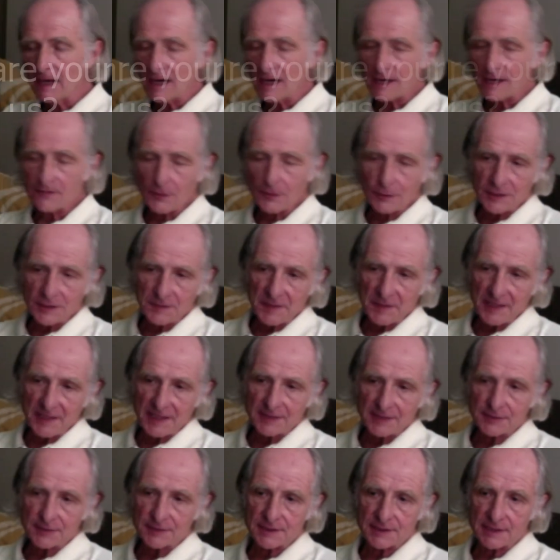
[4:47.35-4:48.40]
always been
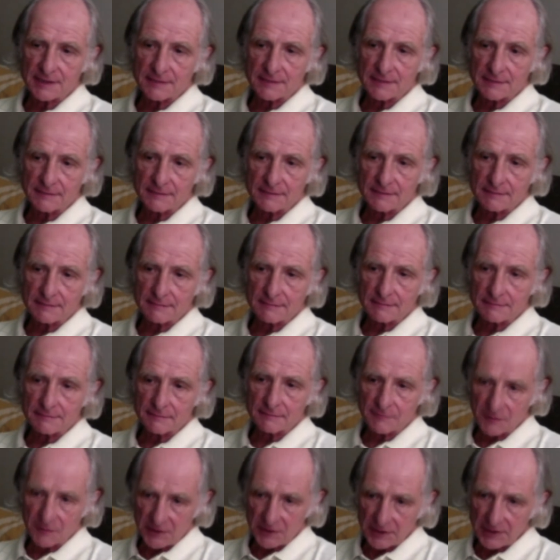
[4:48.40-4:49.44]
interested,
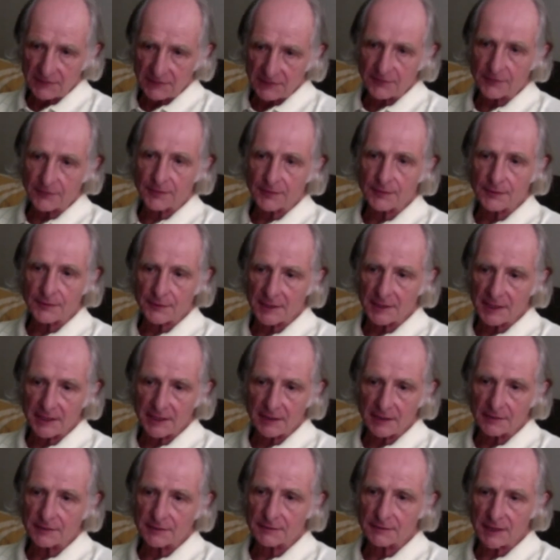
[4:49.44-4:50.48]
really for 30
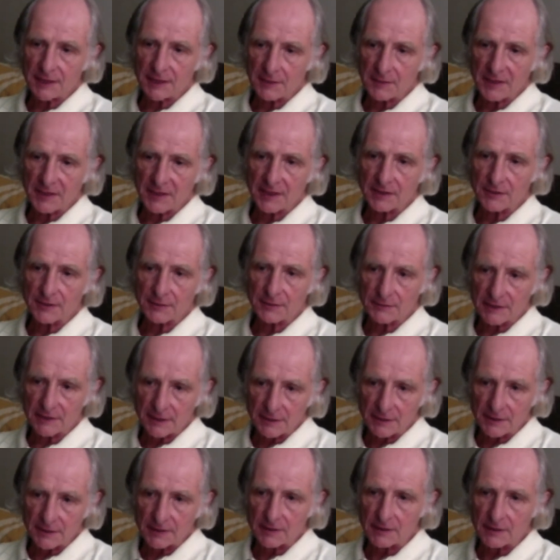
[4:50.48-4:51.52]
years, throughout my career.
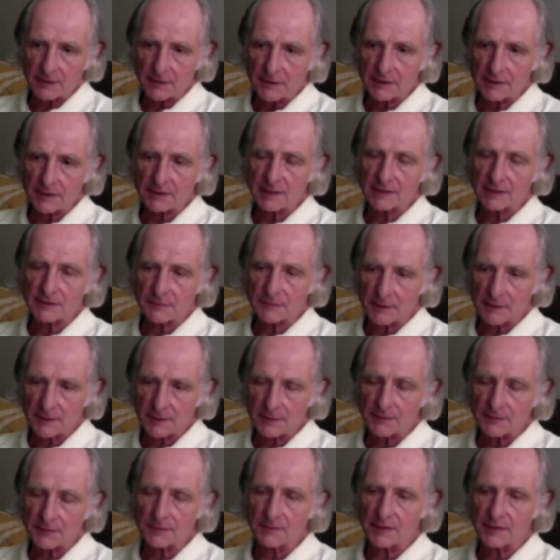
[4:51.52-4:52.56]
The current that's run
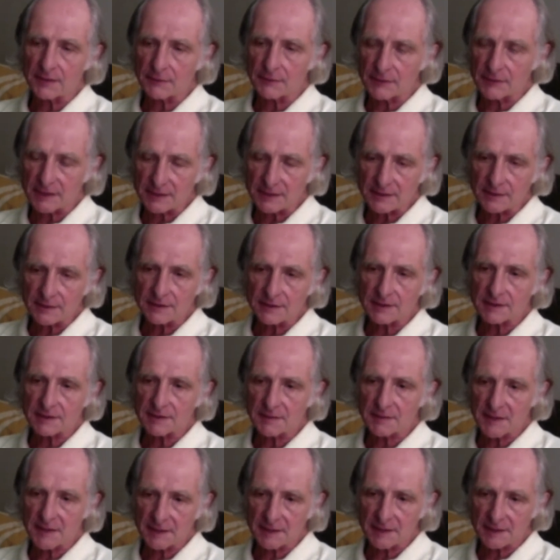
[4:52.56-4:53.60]
through my research has
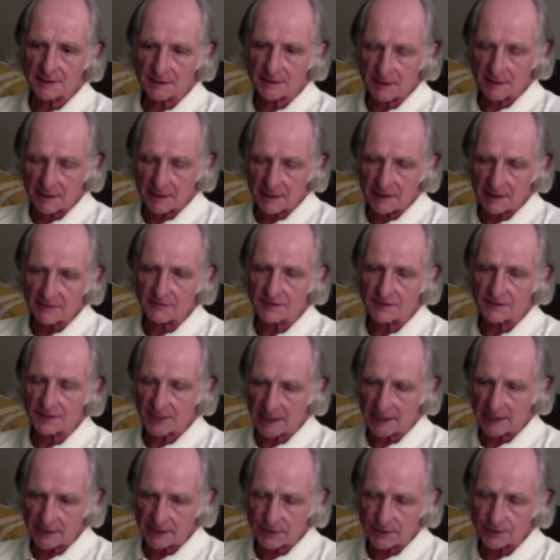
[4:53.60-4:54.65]
been the study of
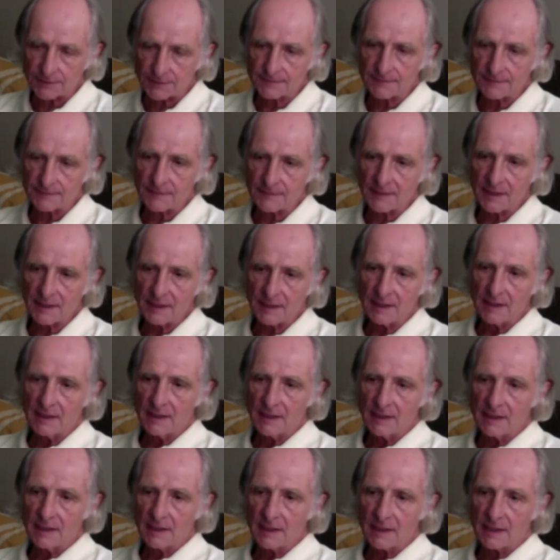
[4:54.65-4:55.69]
change.
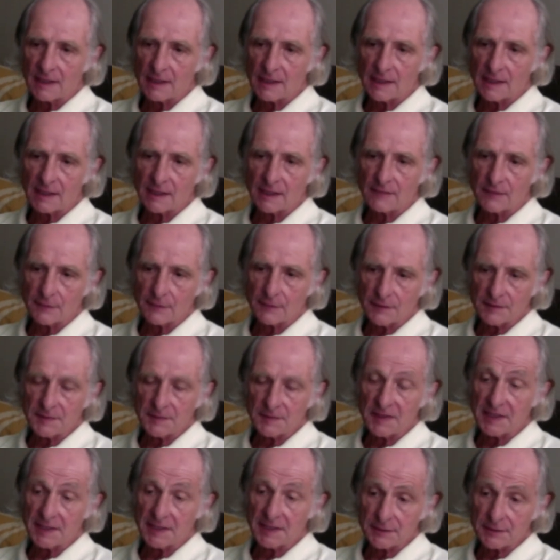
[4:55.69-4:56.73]
And I've always
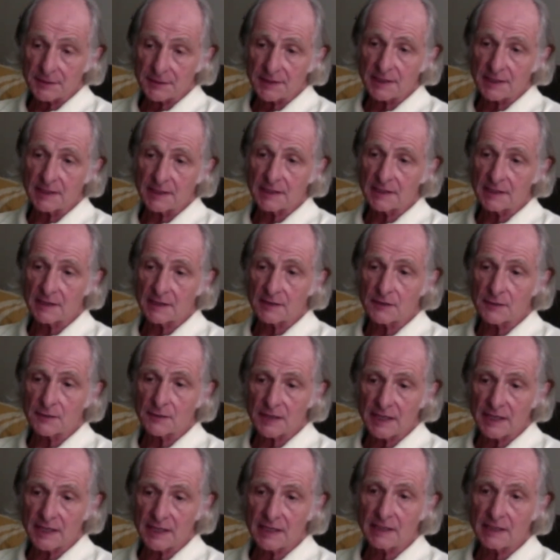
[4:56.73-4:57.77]
been interested in the
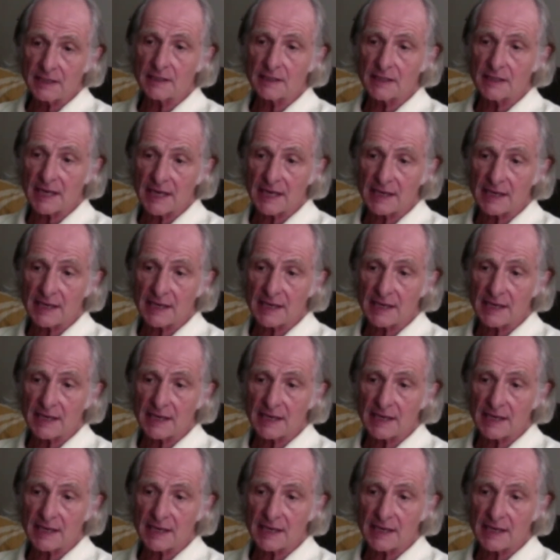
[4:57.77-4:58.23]
way that